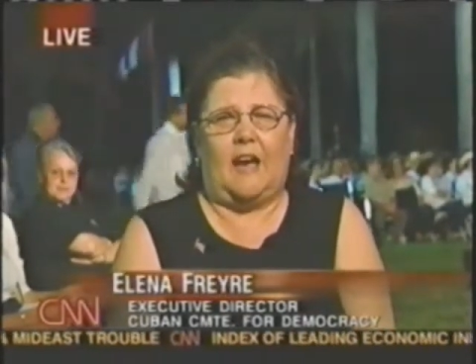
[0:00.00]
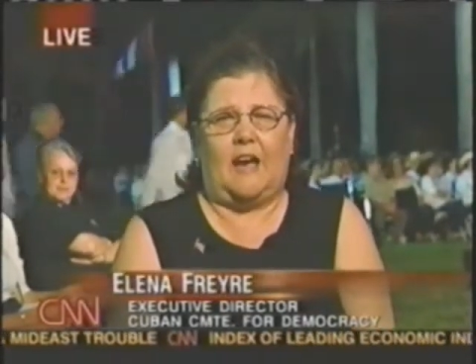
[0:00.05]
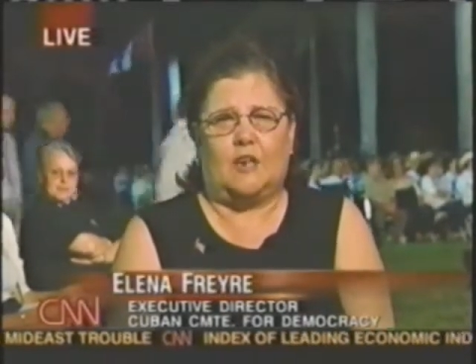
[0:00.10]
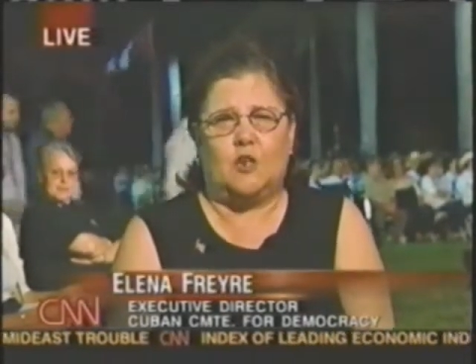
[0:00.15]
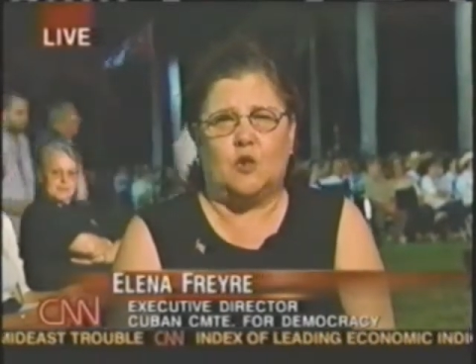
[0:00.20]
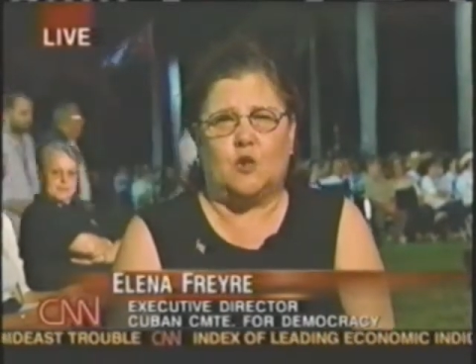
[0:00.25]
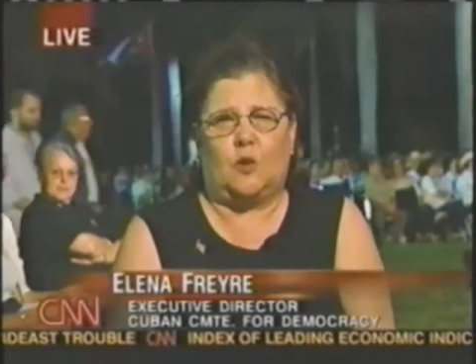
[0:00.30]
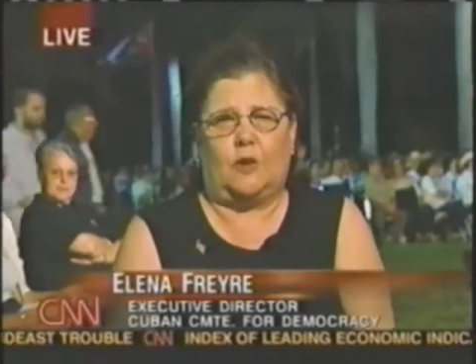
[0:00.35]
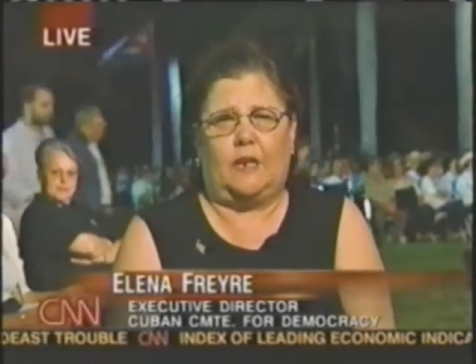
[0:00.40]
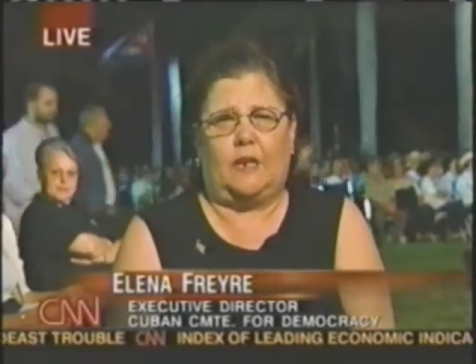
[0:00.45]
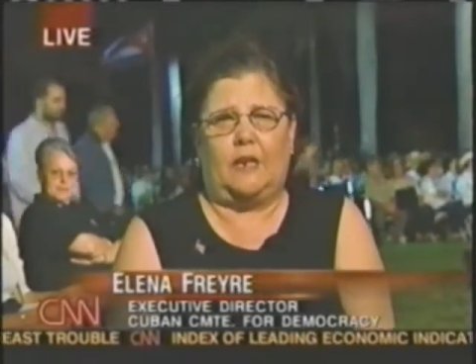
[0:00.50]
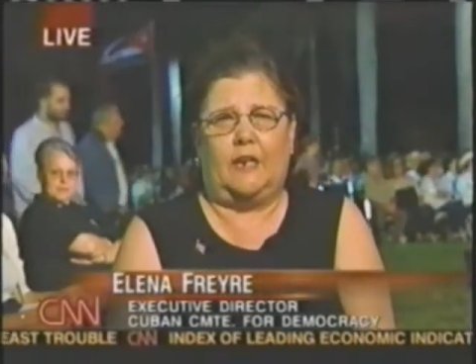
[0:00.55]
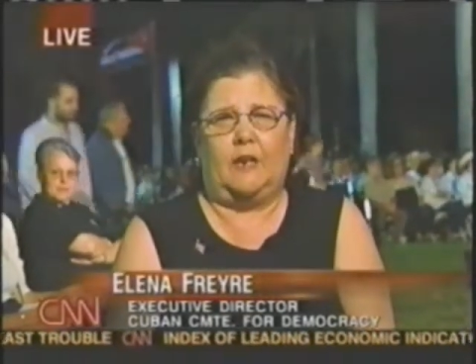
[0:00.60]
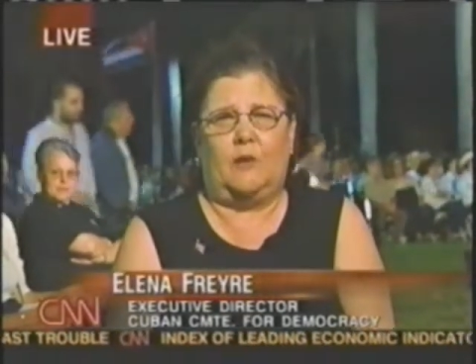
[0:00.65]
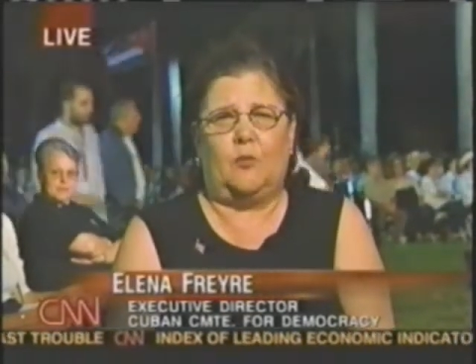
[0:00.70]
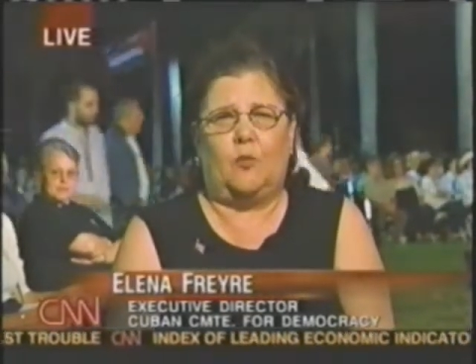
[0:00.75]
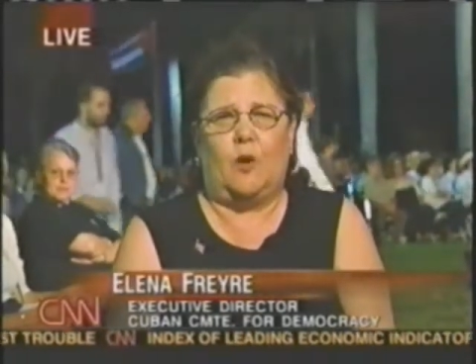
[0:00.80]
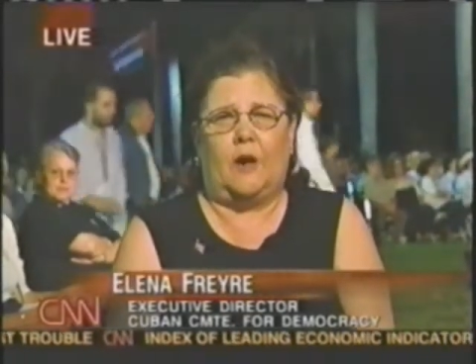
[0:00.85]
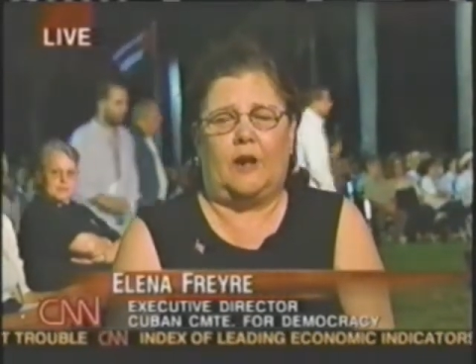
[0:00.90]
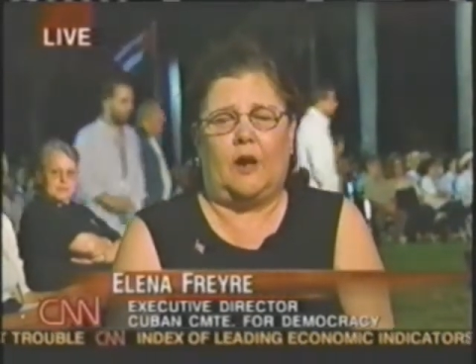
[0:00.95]
actually
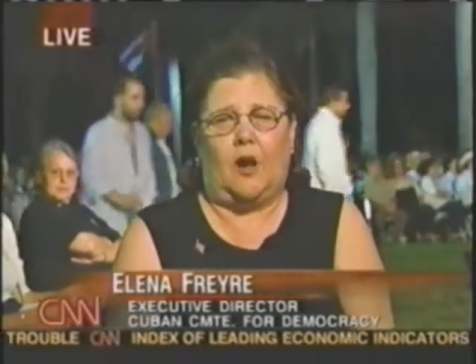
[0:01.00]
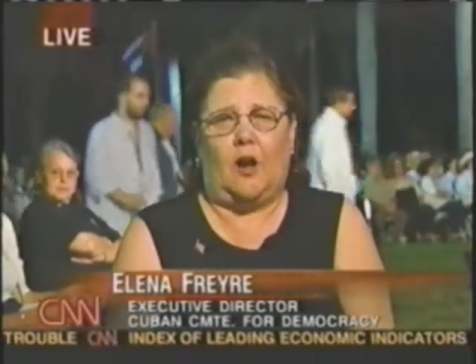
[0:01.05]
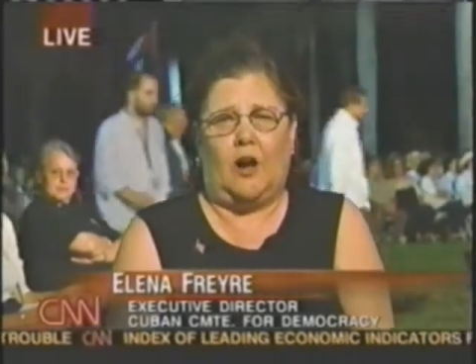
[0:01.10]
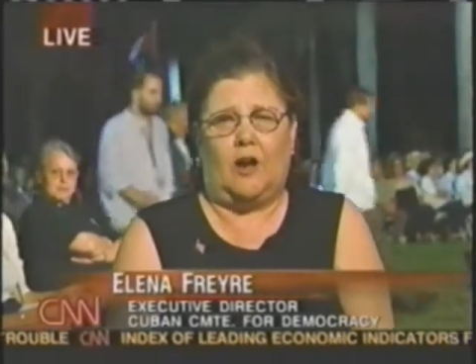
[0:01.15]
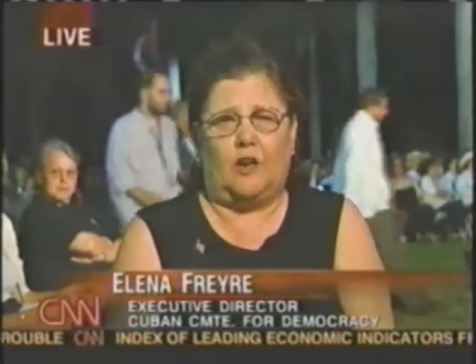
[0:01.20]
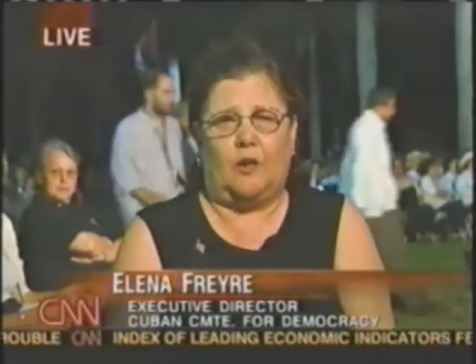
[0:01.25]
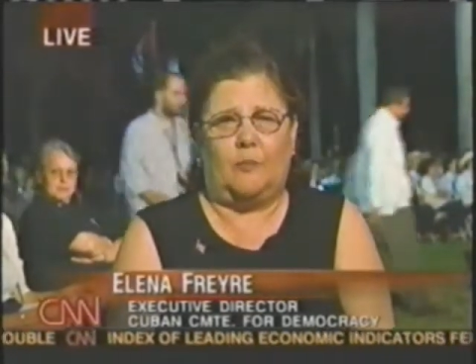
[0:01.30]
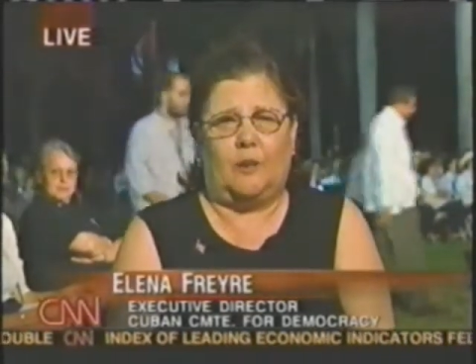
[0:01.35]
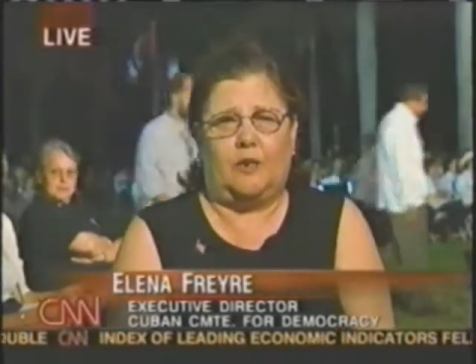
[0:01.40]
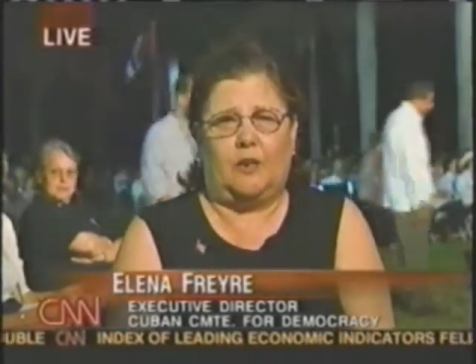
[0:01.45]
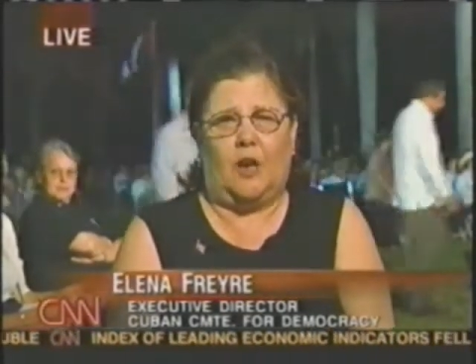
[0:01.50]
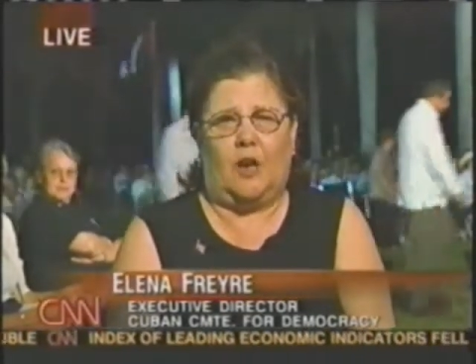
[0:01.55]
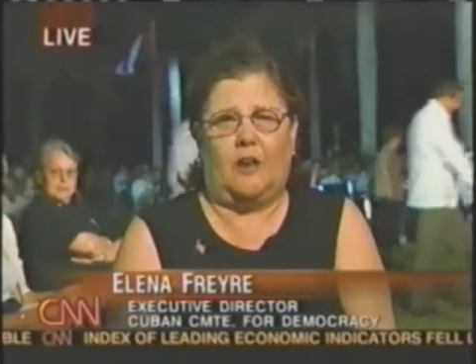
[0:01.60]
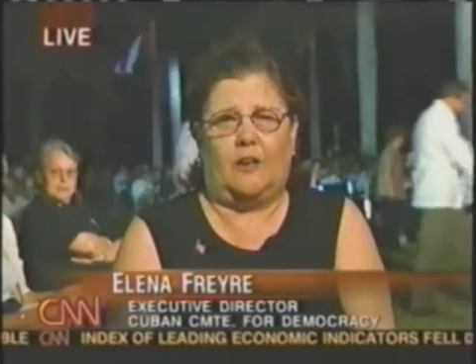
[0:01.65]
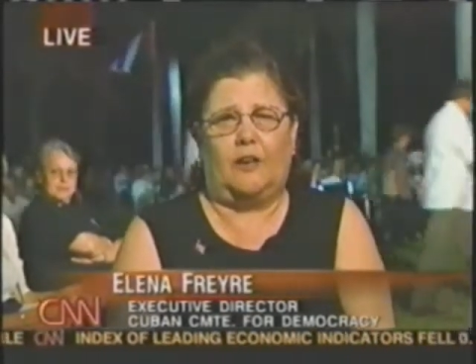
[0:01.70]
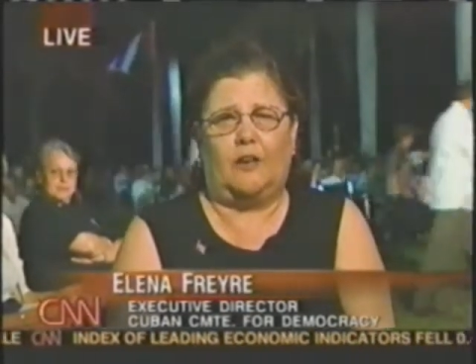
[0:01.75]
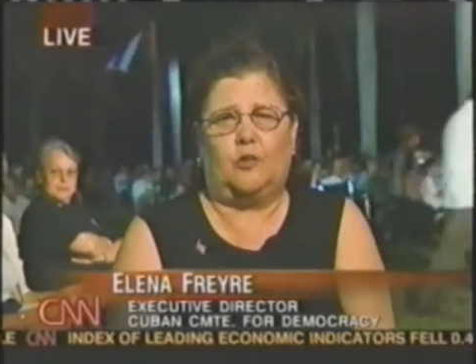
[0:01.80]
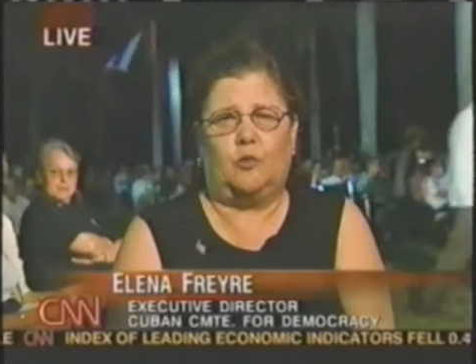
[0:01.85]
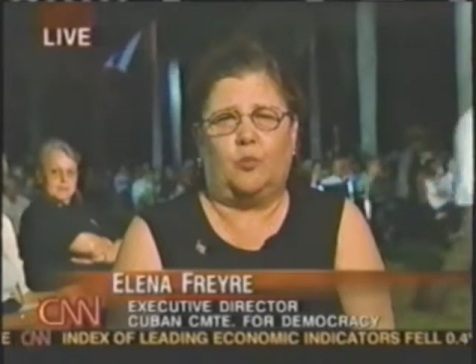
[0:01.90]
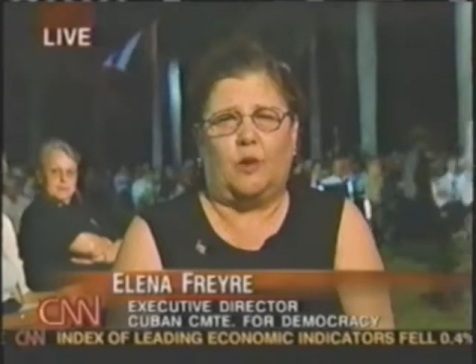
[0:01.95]
what ought to be
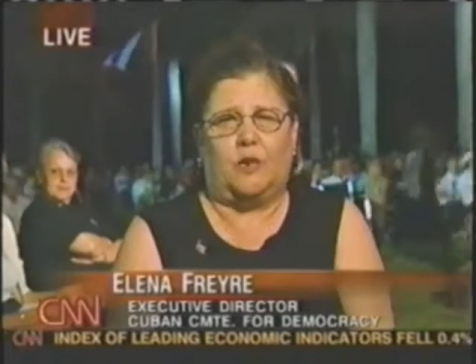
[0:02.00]
done is